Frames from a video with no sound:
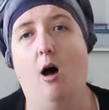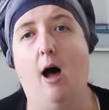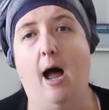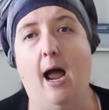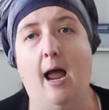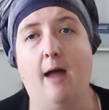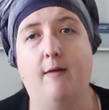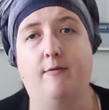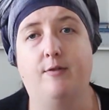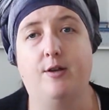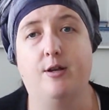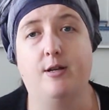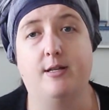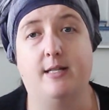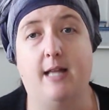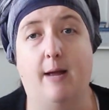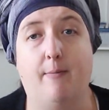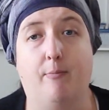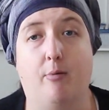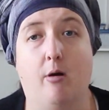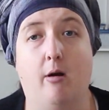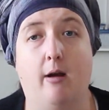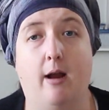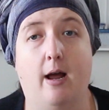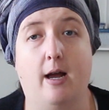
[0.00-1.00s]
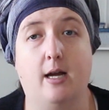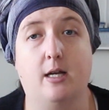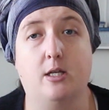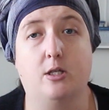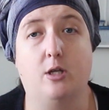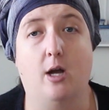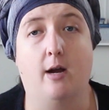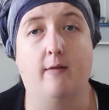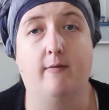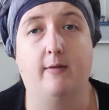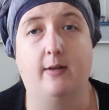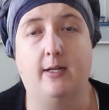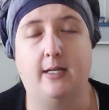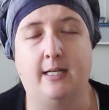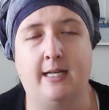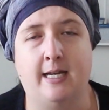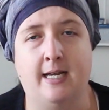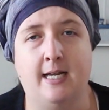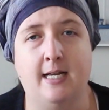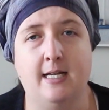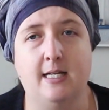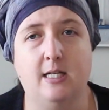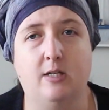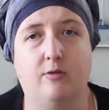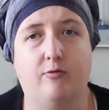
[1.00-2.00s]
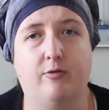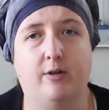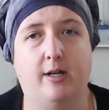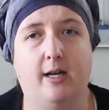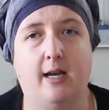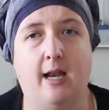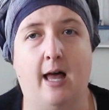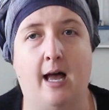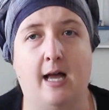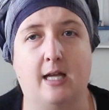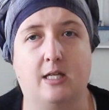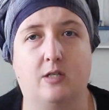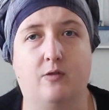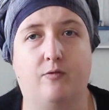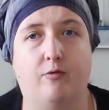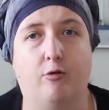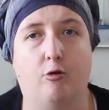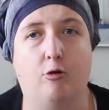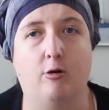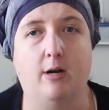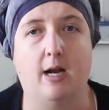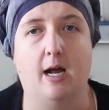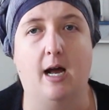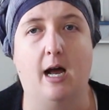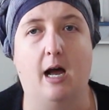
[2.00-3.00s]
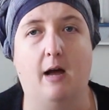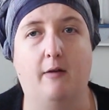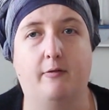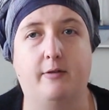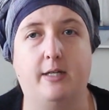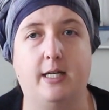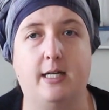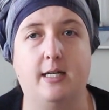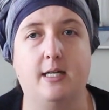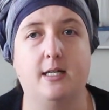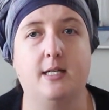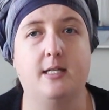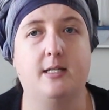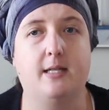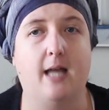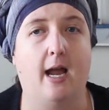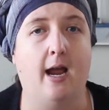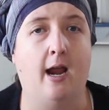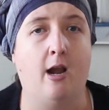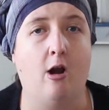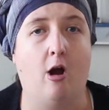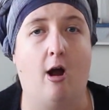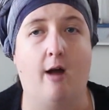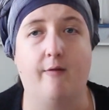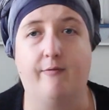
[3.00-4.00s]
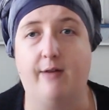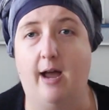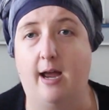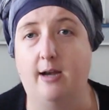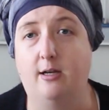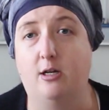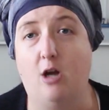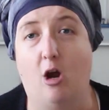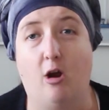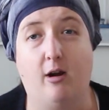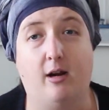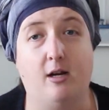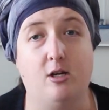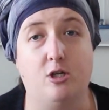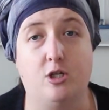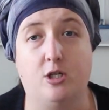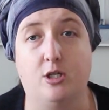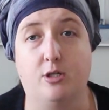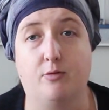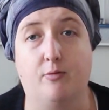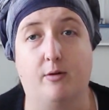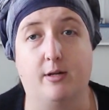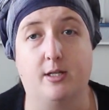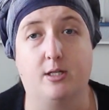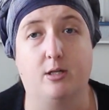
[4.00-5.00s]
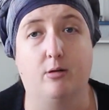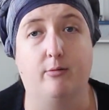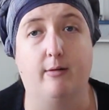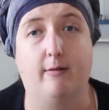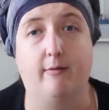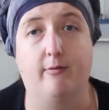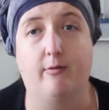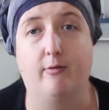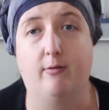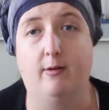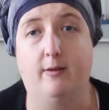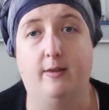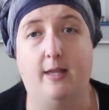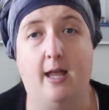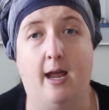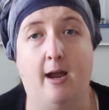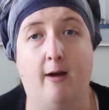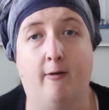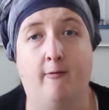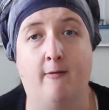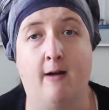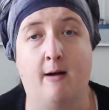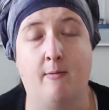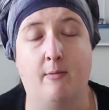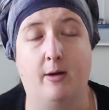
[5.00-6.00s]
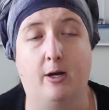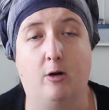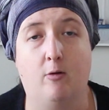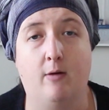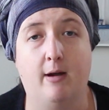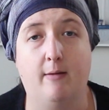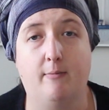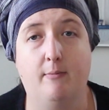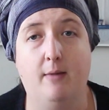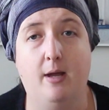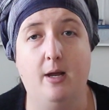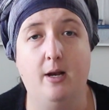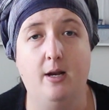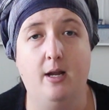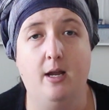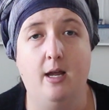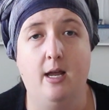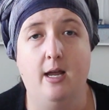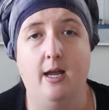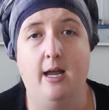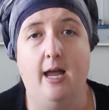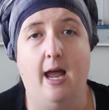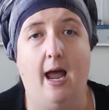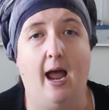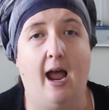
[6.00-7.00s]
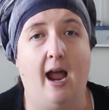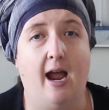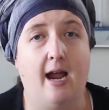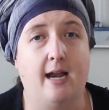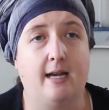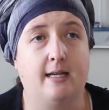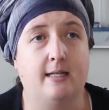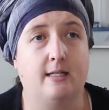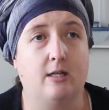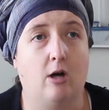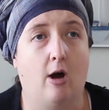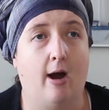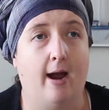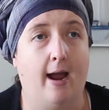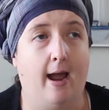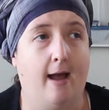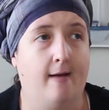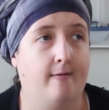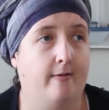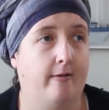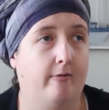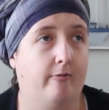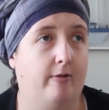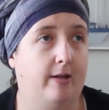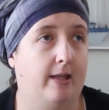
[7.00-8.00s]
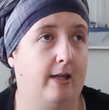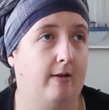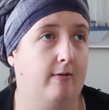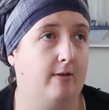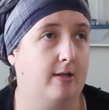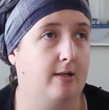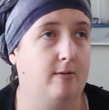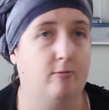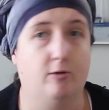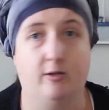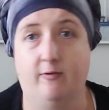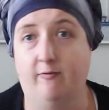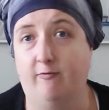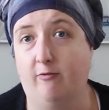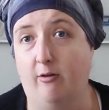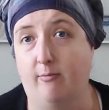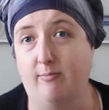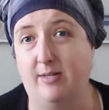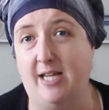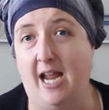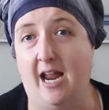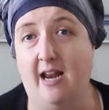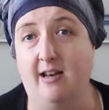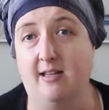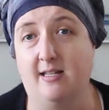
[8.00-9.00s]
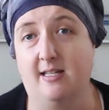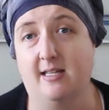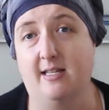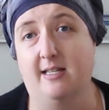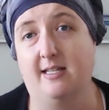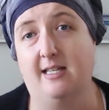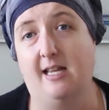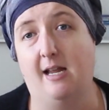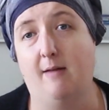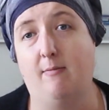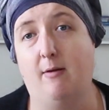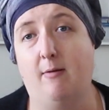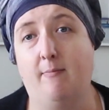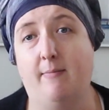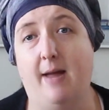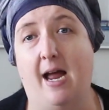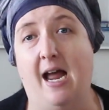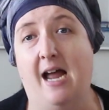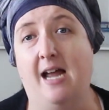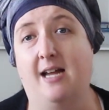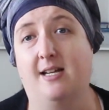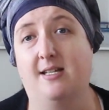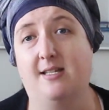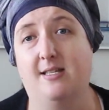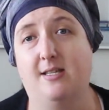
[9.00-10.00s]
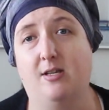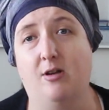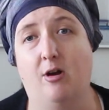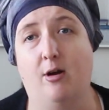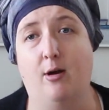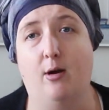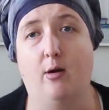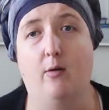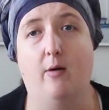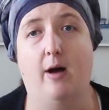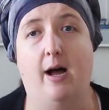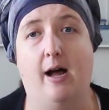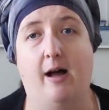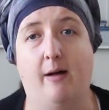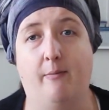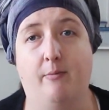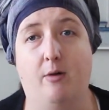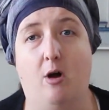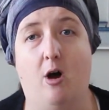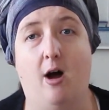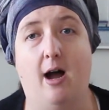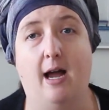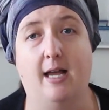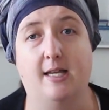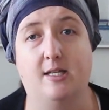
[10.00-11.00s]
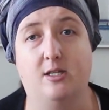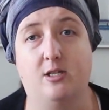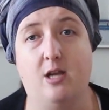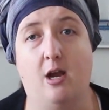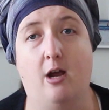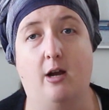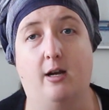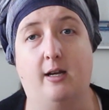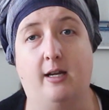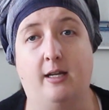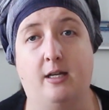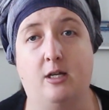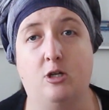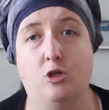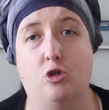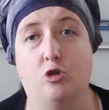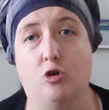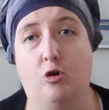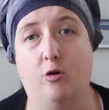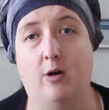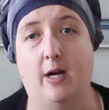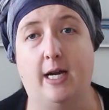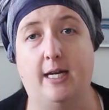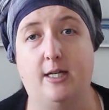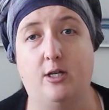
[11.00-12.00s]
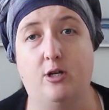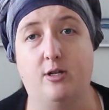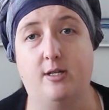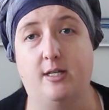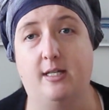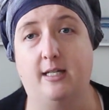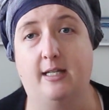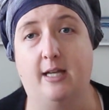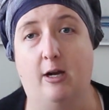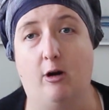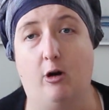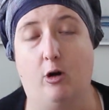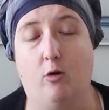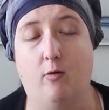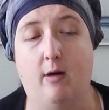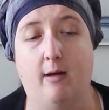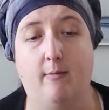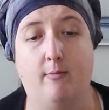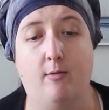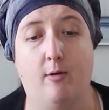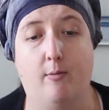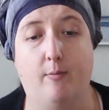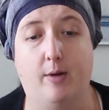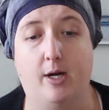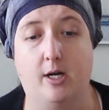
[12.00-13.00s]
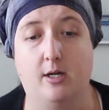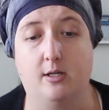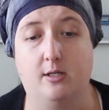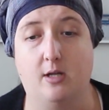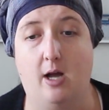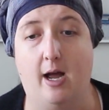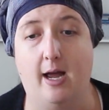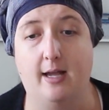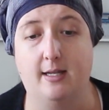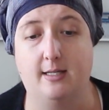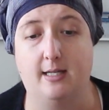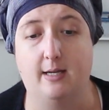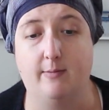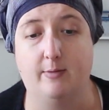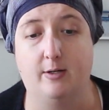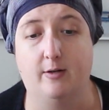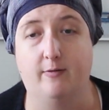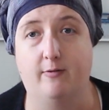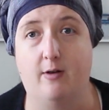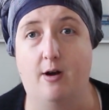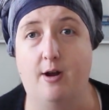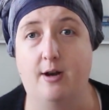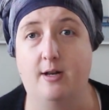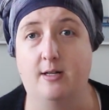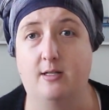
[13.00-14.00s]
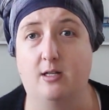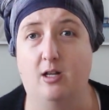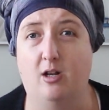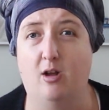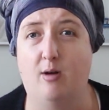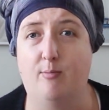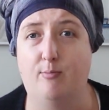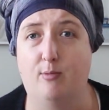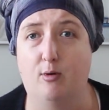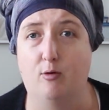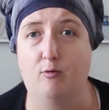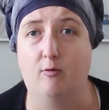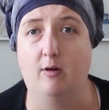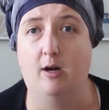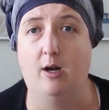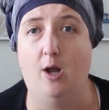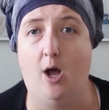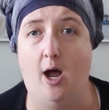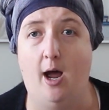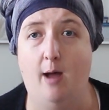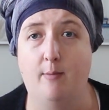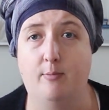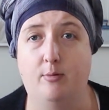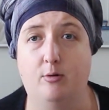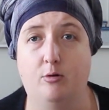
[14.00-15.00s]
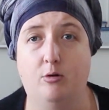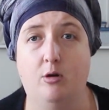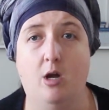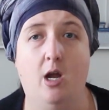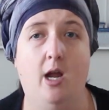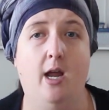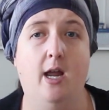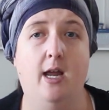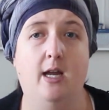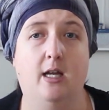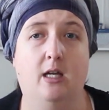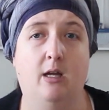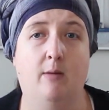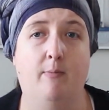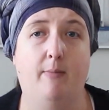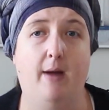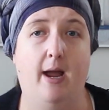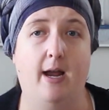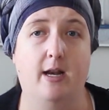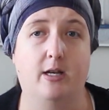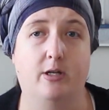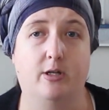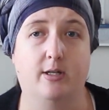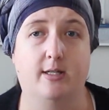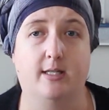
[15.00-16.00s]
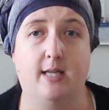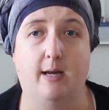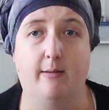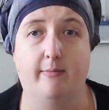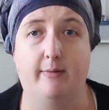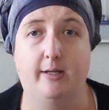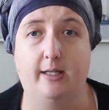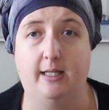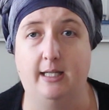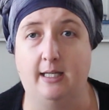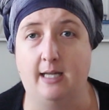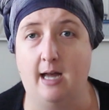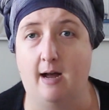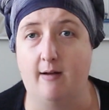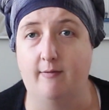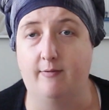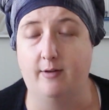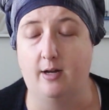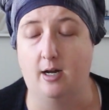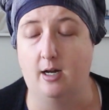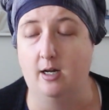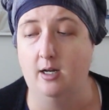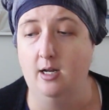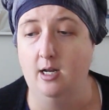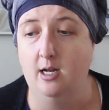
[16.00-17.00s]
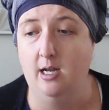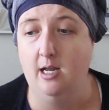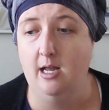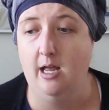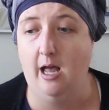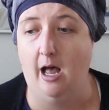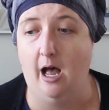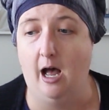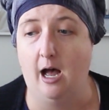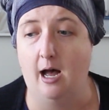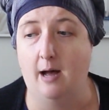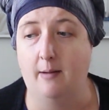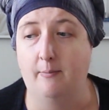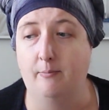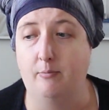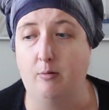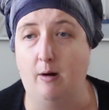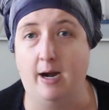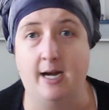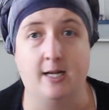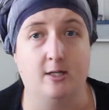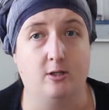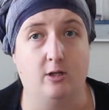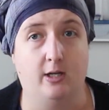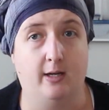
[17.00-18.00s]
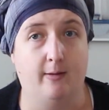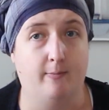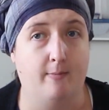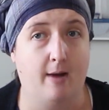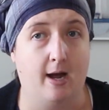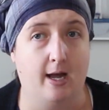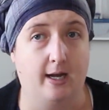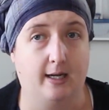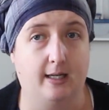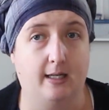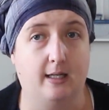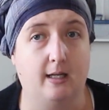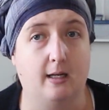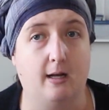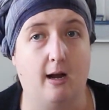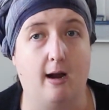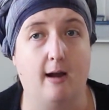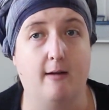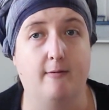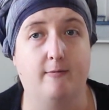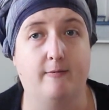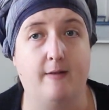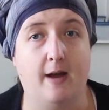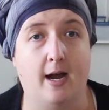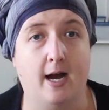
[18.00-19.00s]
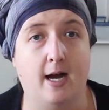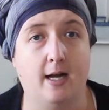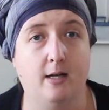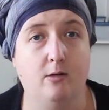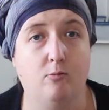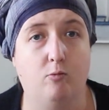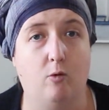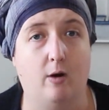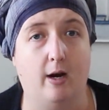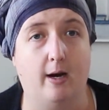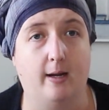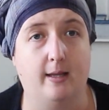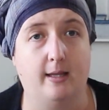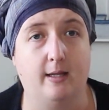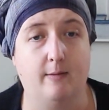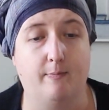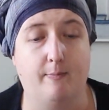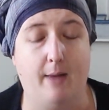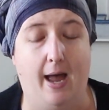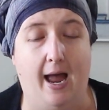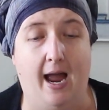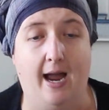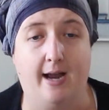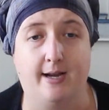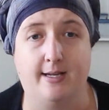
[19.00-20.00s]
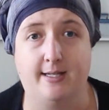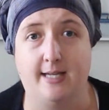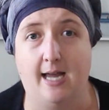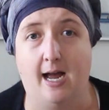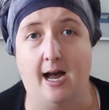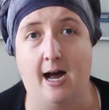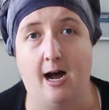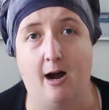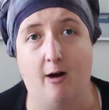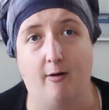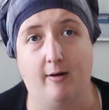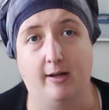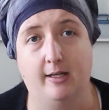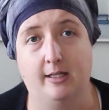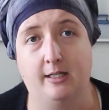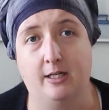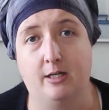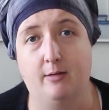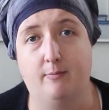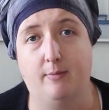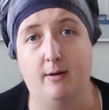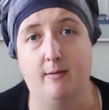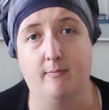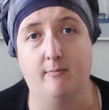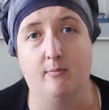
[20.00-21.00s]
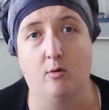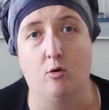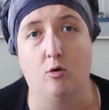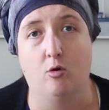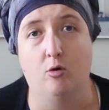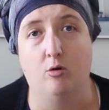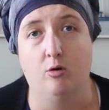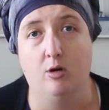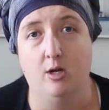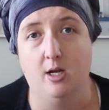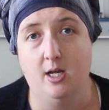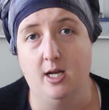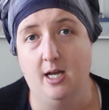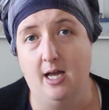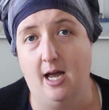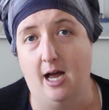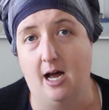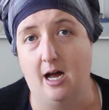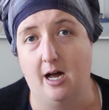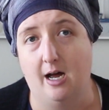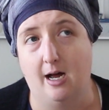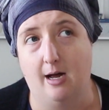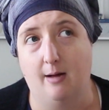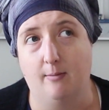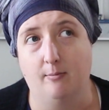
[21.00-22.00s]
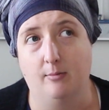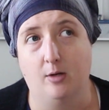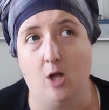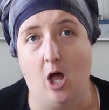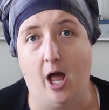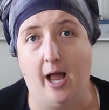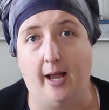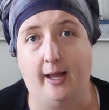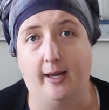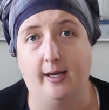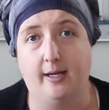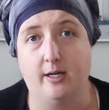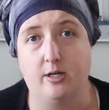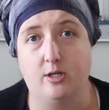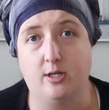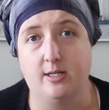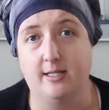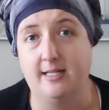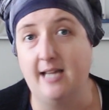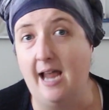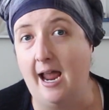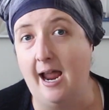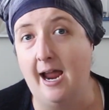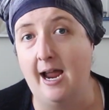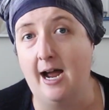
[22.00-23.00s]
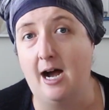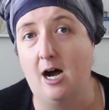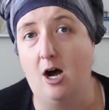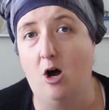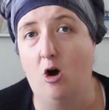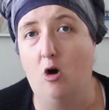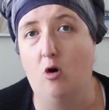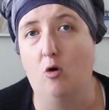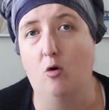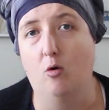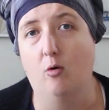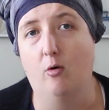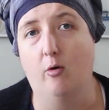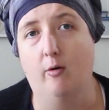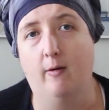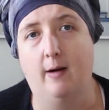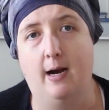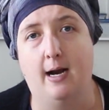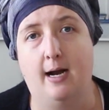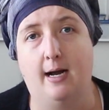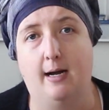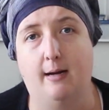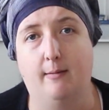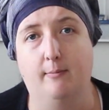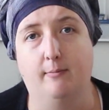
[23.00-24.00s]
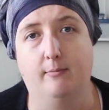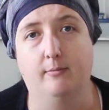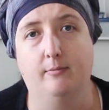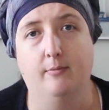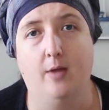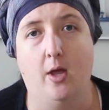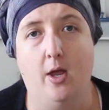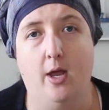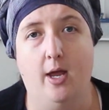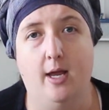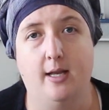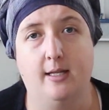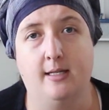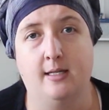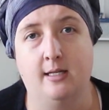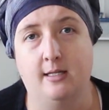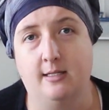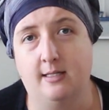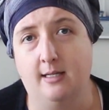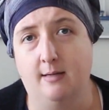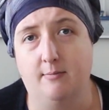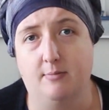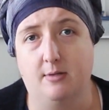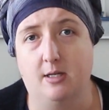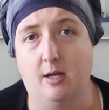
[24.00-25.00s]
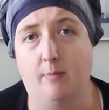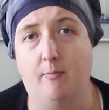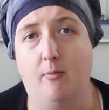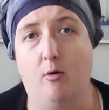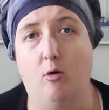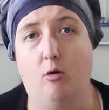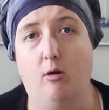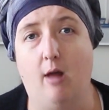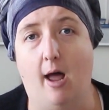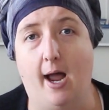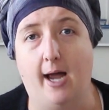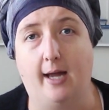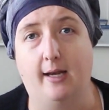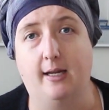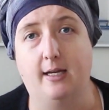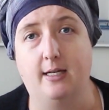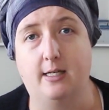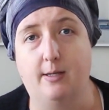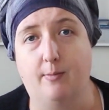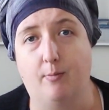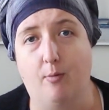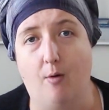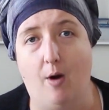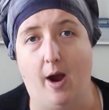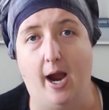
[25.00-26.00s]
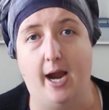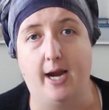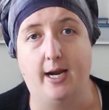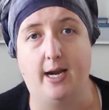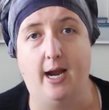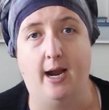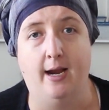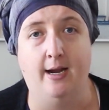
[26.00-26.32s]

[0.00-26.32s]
I have used their products over the years for the last 4.5 years, and I've had no issues whatsoever with their equipment. and I have everything from tents to sleeping bags, so I certainly enjoy using their equipment because I seem to find it's a lot more reliable compared to some of the other brands on the market that I've found, where the bags are a little bit more likely to tear, or the zips are more likely to break.